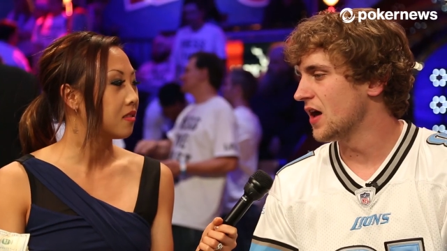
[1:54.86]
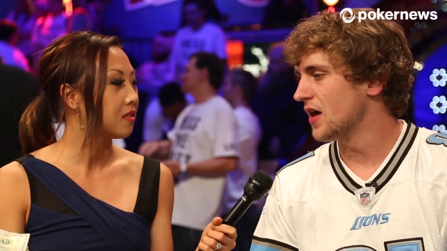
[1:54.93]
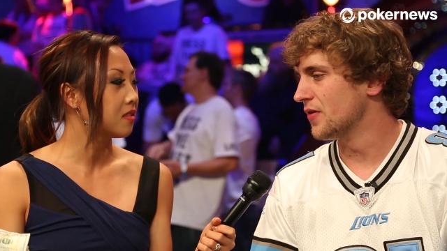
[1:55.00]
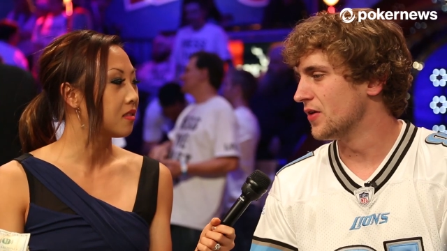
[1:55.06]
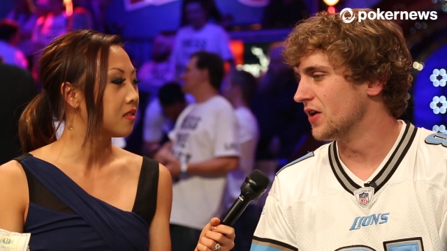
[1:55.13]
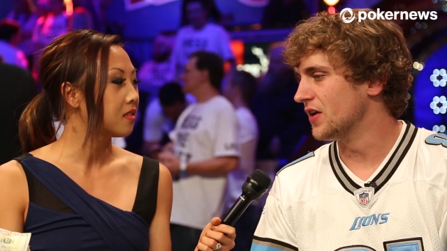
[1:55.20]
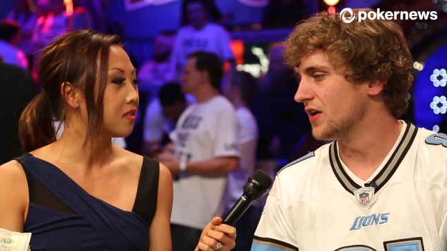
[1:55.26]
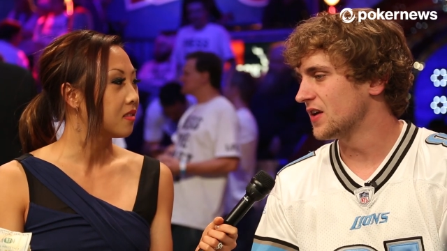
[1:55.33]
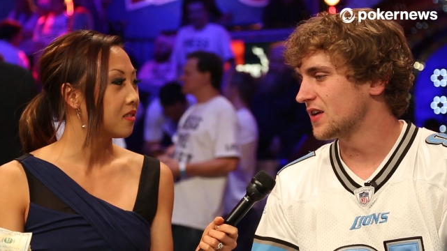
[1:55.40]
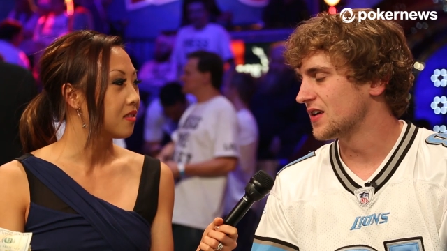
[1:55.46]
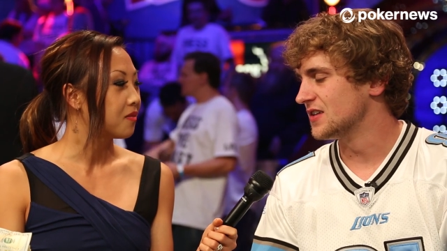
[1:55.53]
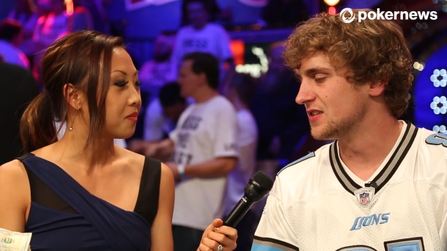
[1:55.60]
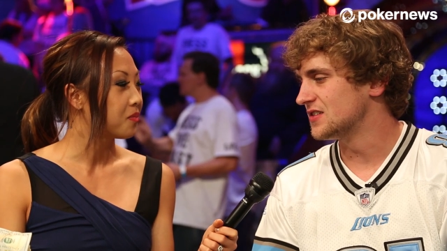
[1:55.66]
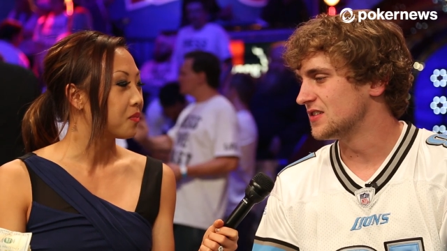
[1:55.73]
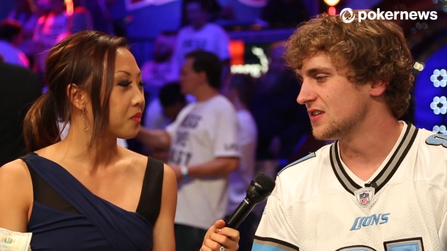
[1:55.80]
Speaker 1: not really,
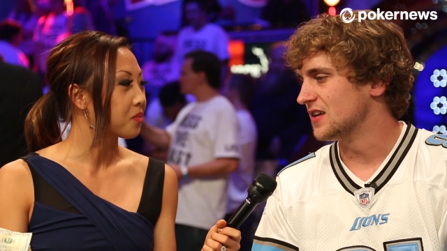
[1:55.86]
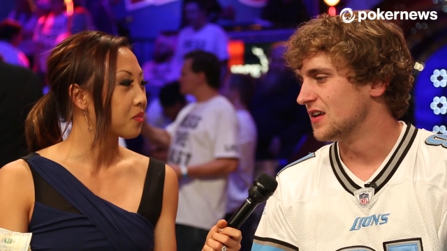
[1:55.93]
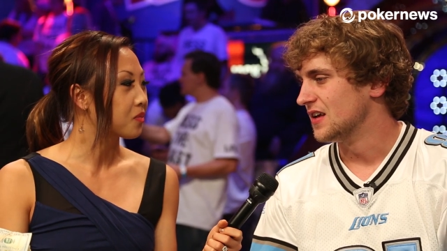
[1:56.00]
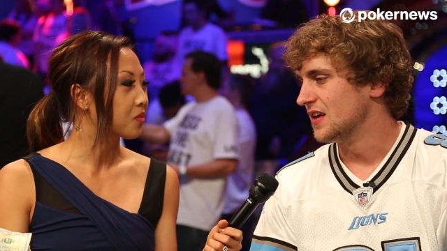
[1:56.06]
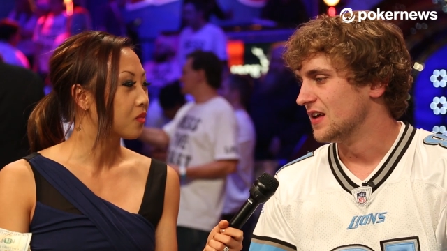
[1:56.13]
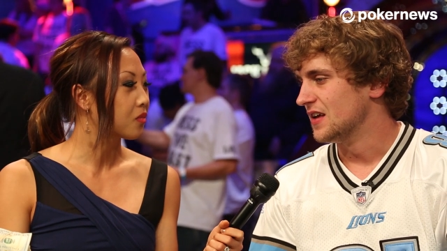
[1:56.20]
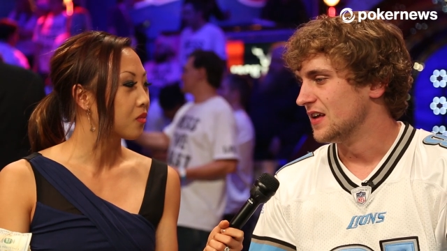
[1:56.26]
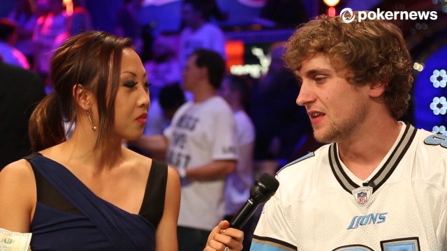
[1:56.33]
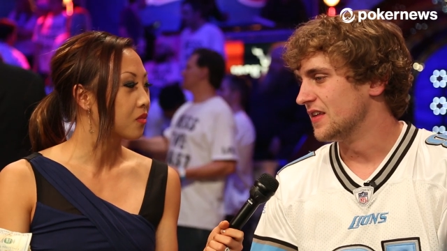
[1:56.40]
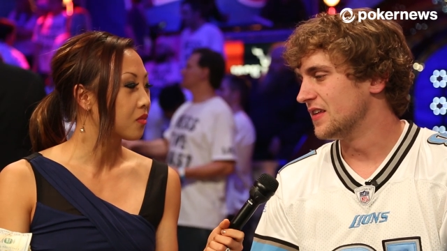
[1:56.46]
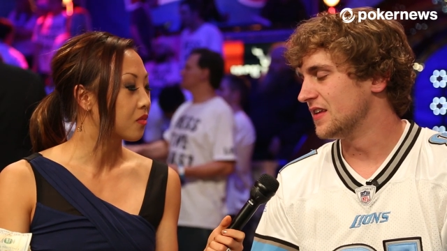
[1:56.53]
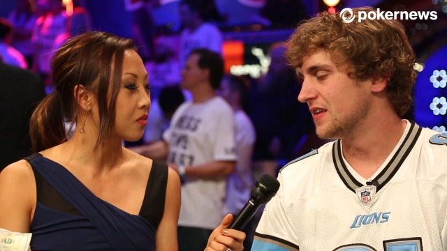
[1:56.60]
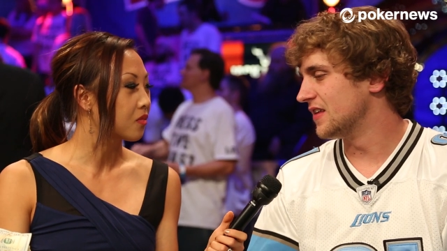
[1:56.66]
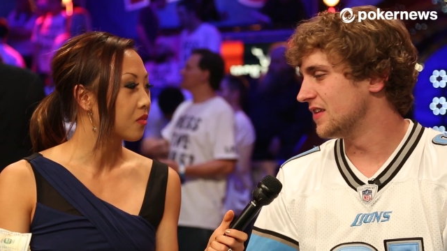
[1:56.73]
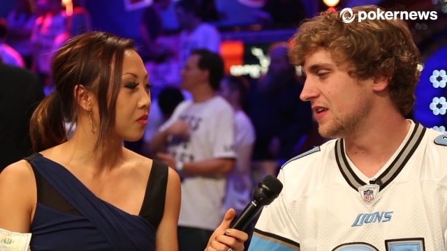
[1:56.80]
because
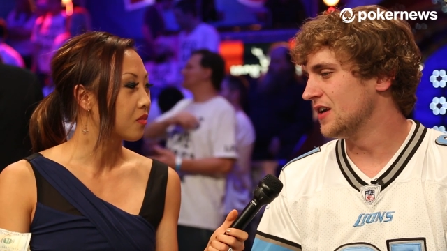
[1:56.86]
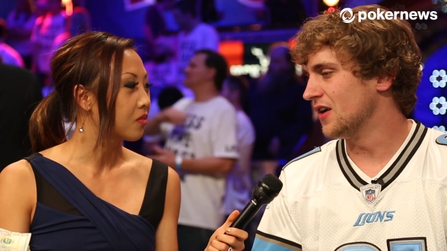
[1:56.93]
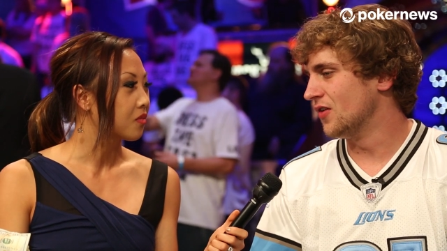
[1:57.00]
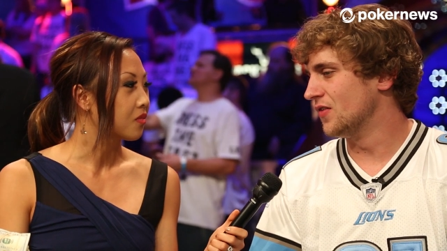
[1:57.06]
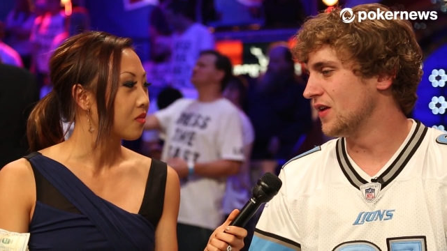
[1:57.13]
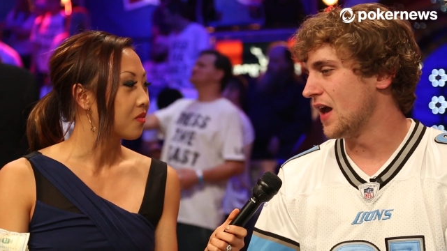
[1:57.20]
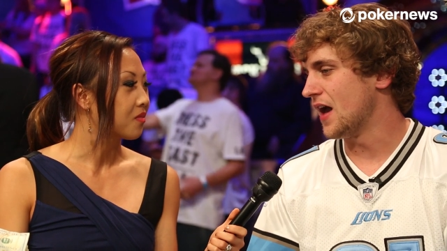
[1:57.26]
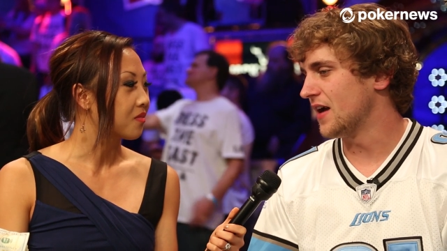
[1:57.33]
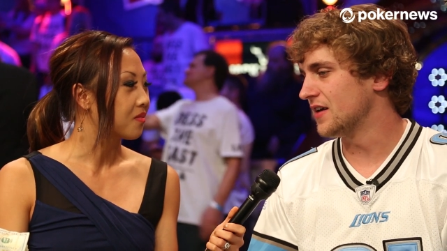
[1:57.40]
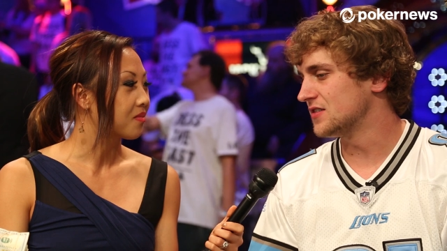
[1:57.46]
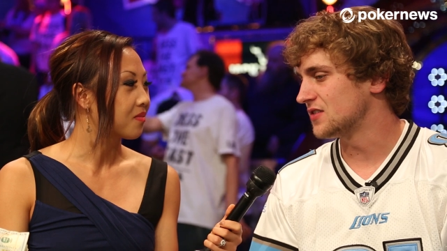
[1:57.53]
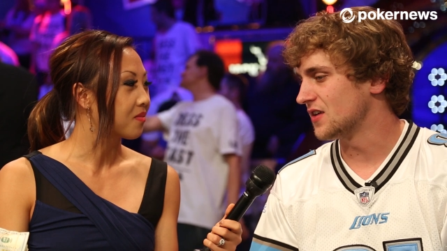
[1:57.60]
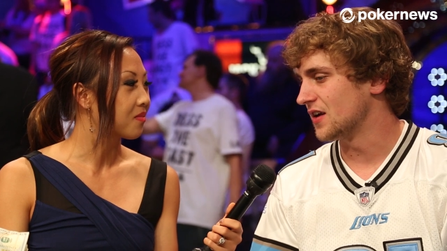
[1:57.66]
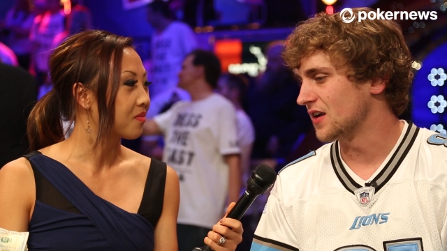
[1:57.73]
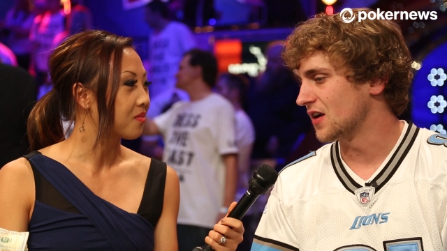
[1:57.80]
he only
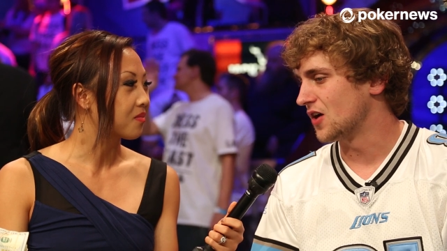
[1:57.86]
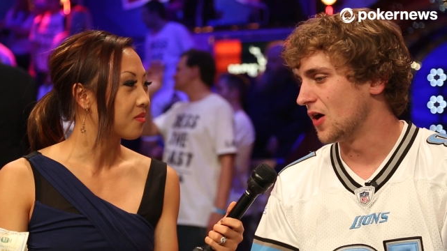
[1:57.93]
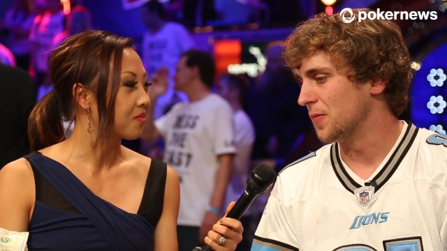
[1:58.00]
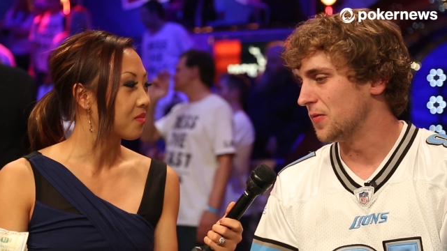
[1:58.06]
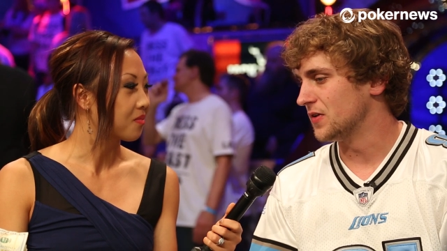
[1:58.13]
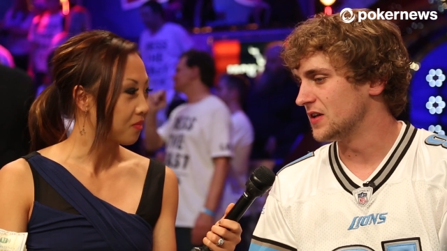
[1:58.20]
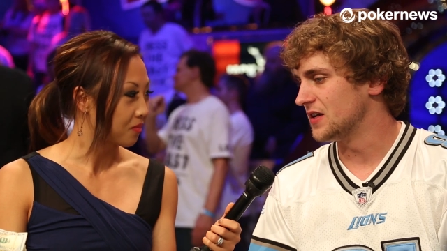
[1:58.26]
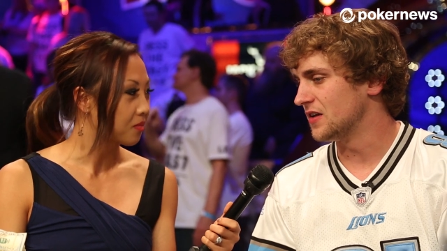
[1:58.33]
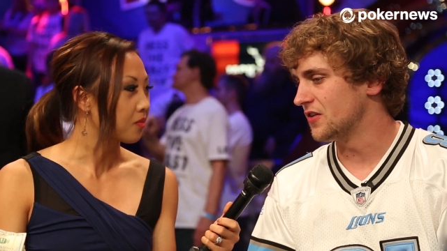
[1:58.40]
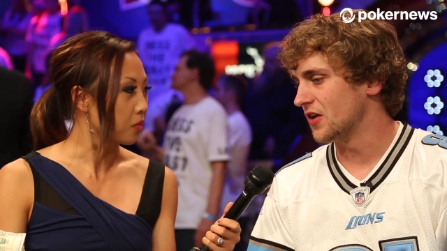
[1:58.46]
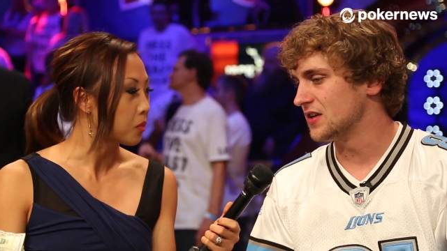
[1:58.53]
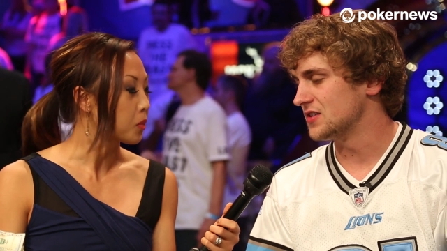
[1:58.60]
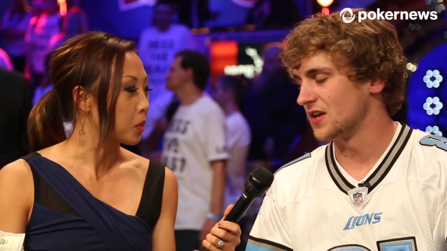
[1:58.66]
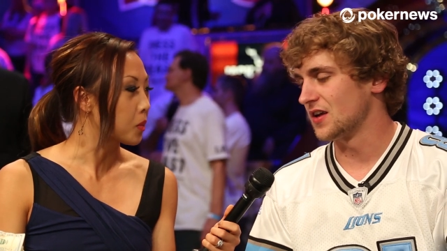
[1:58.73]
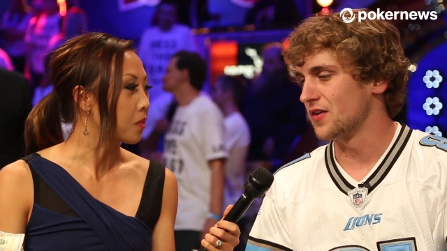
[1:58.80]
has like a couple. He either
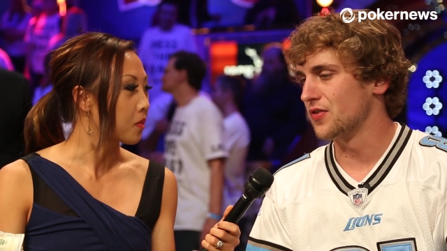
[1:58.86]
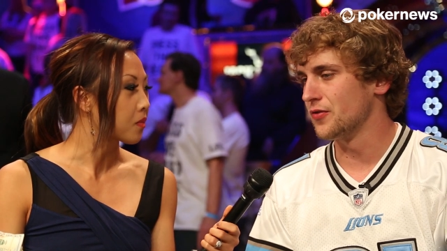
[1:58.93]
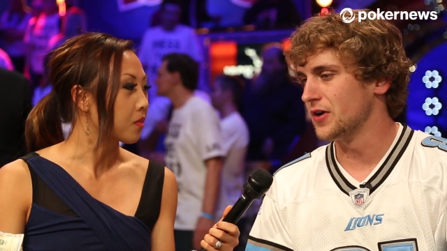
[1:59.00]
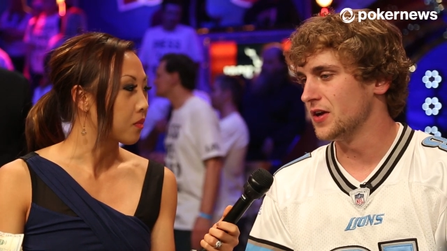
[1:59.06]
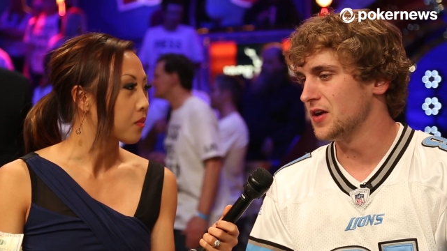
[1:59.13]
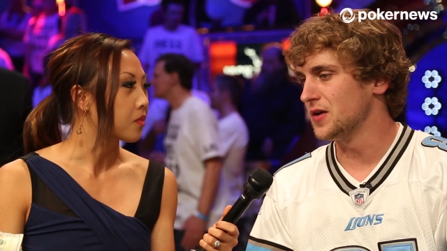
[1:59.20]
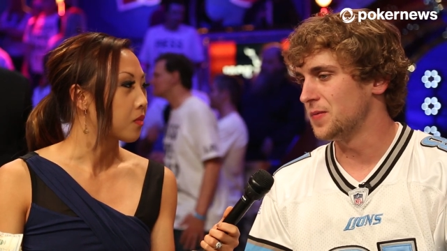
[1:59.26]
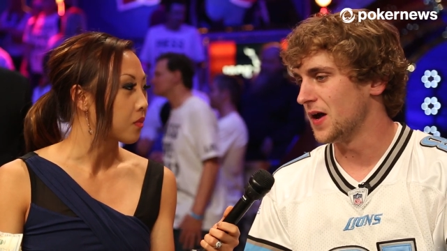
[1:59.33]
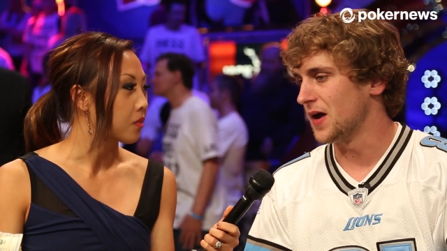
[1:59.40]
has like a 3,